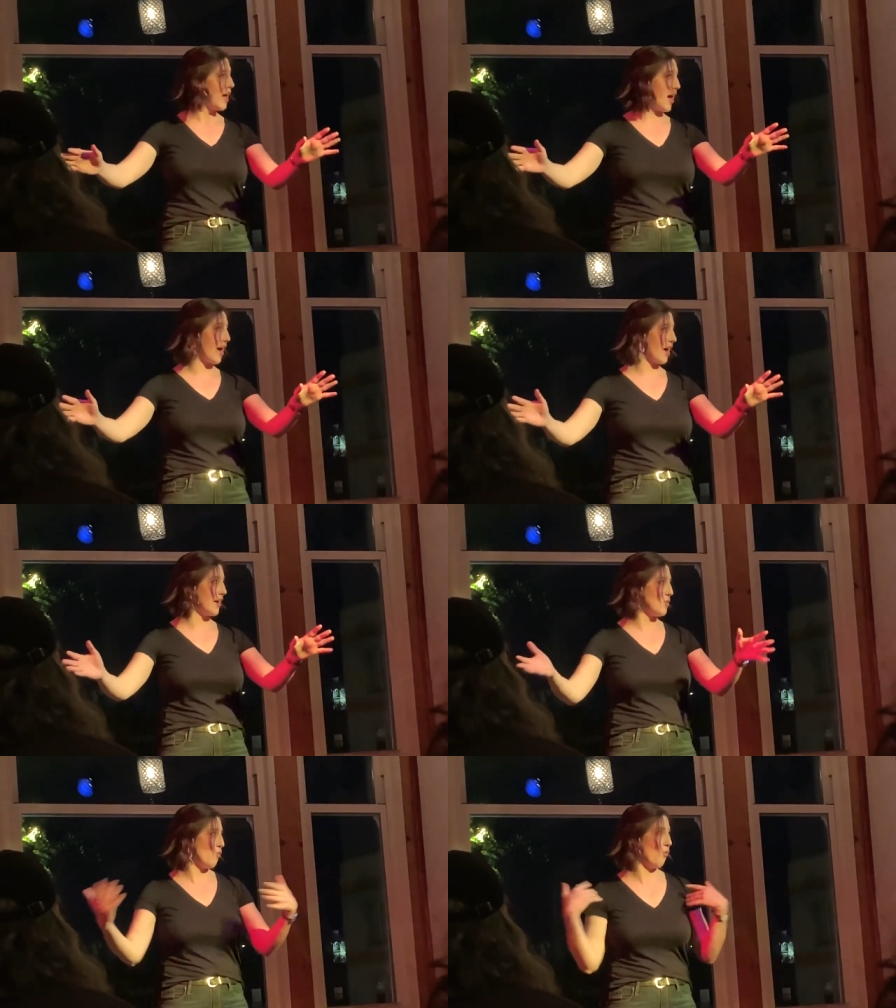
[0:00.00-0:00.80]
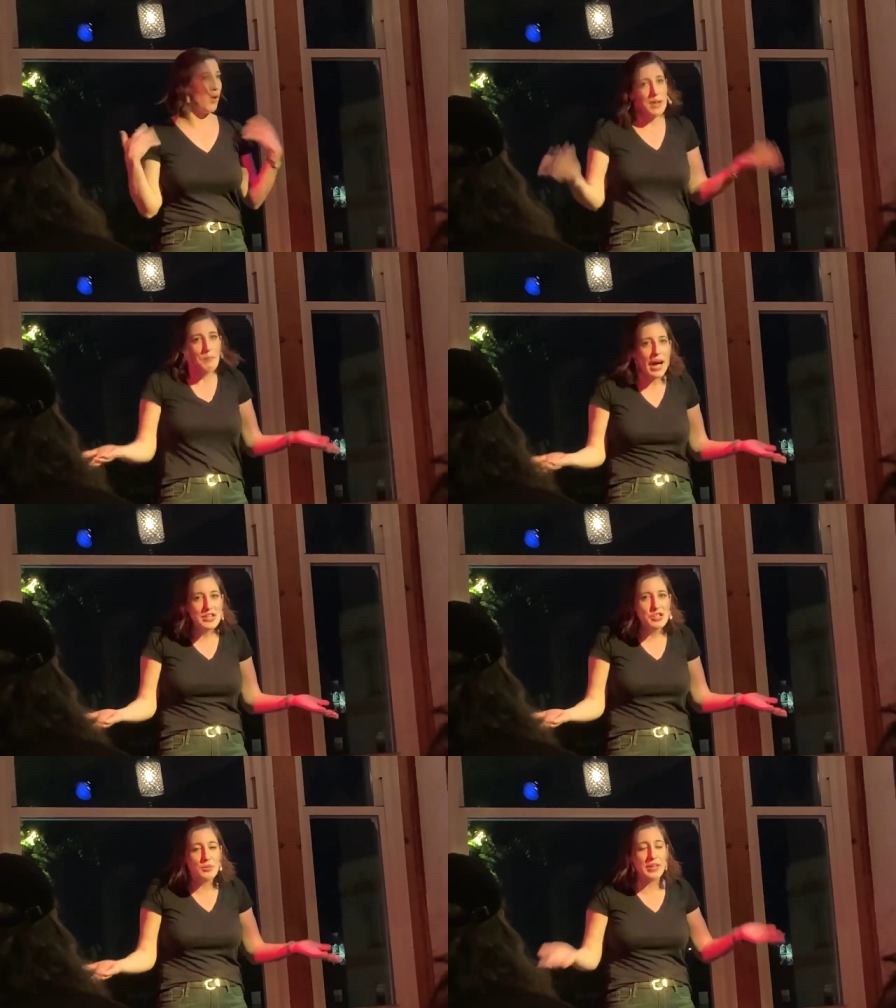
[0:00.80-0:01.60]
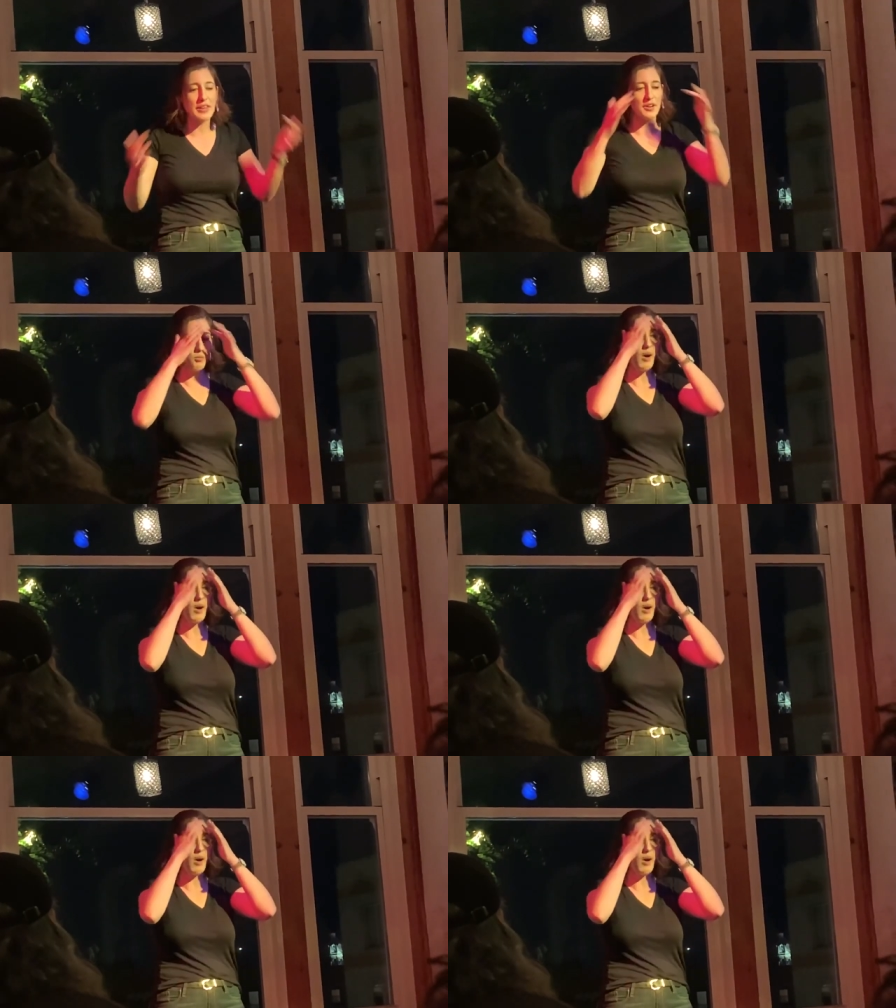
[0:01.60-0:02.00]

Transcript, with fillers: and what am I doing there?